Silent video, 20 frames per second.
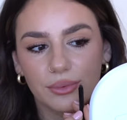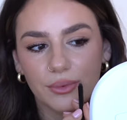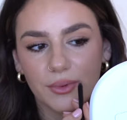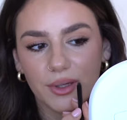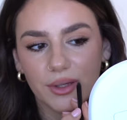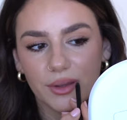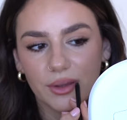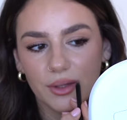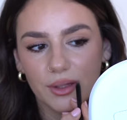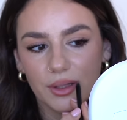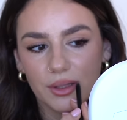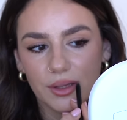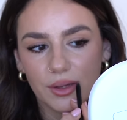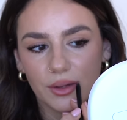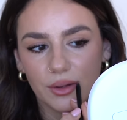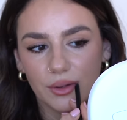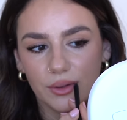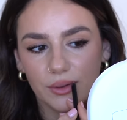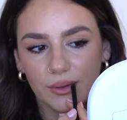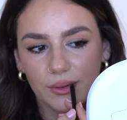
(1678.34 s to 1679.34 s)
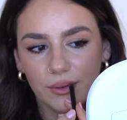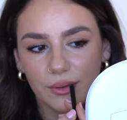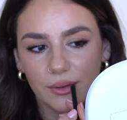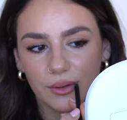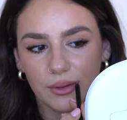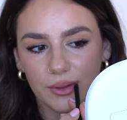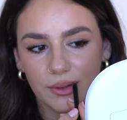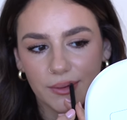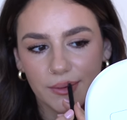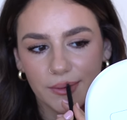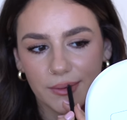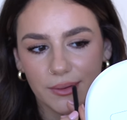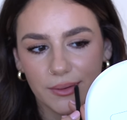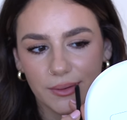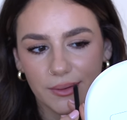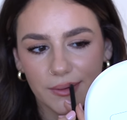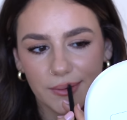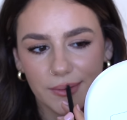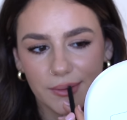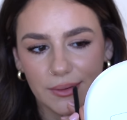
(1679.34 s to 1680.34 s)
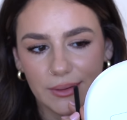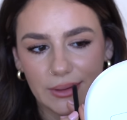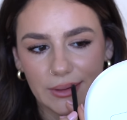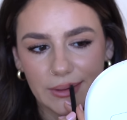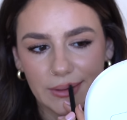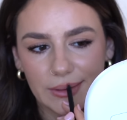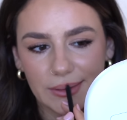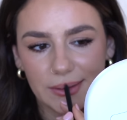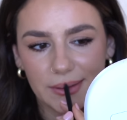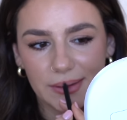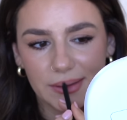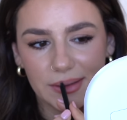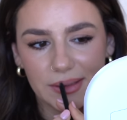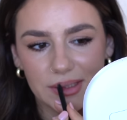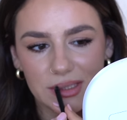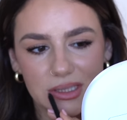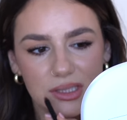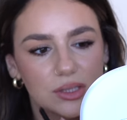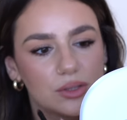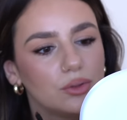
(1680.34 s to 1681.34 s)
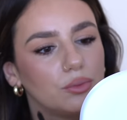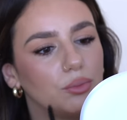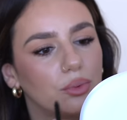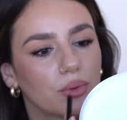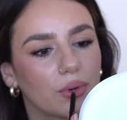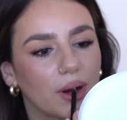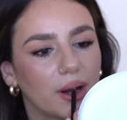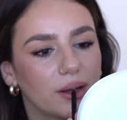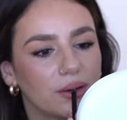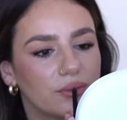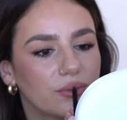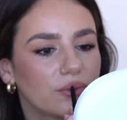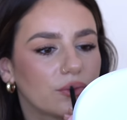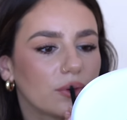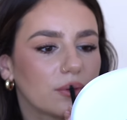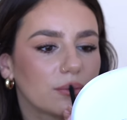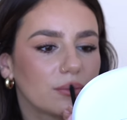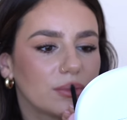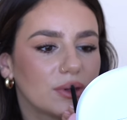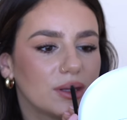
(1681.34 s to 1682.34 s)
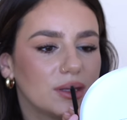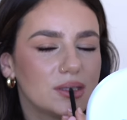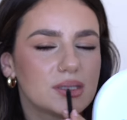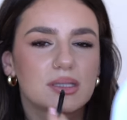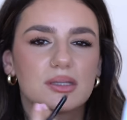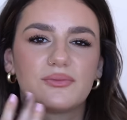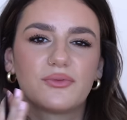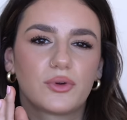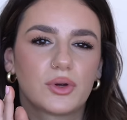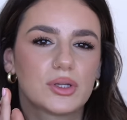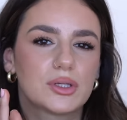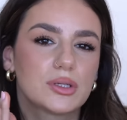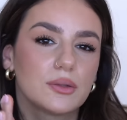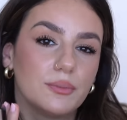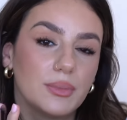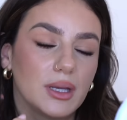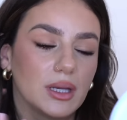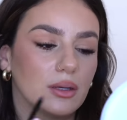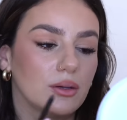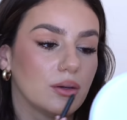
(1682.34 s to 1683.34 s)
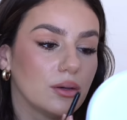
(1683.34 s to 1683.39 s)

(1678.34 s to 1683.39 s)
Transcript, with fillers: I think it's a little too bright for me for it to be a